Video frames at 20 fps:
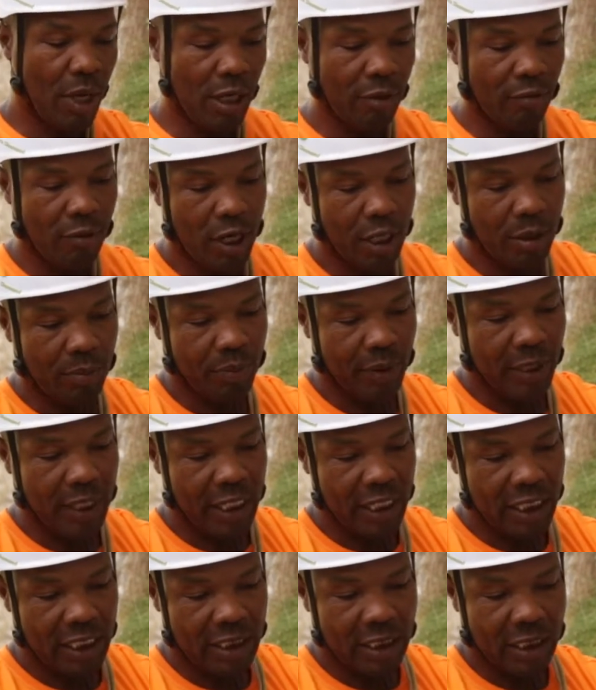My rope
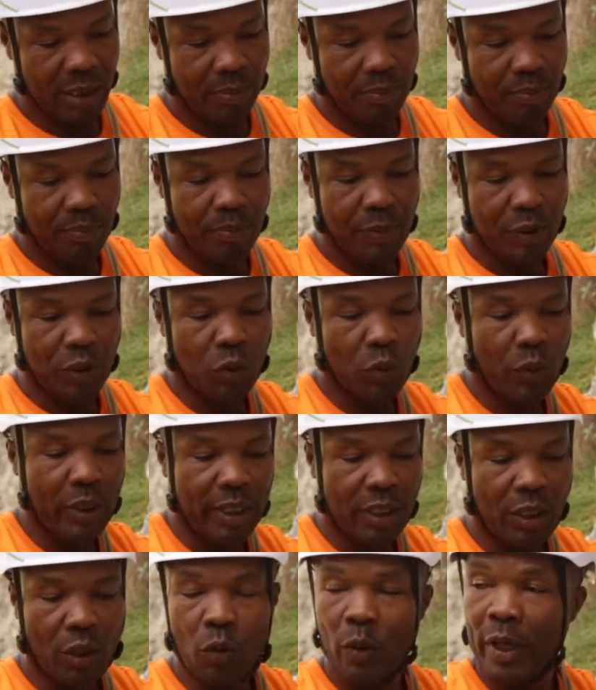is
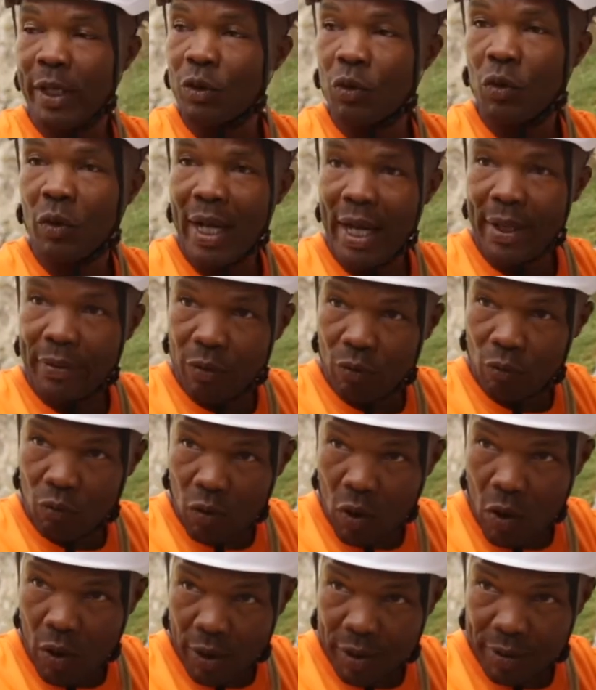between the quick draw
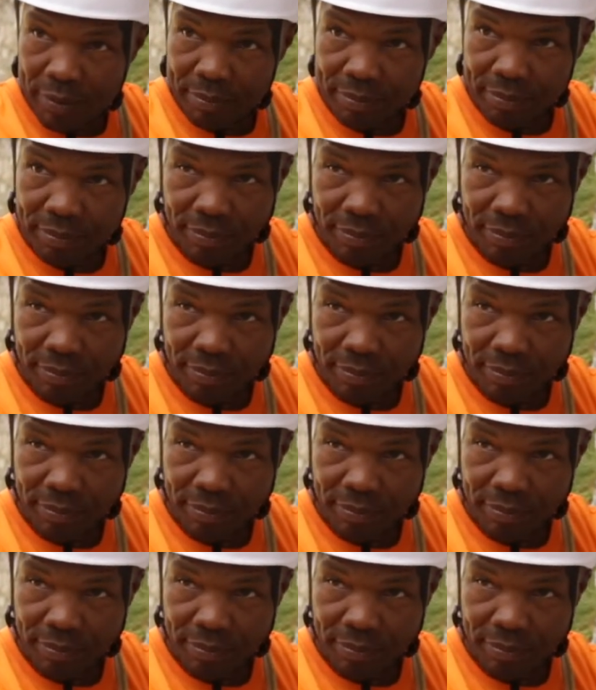and the rock.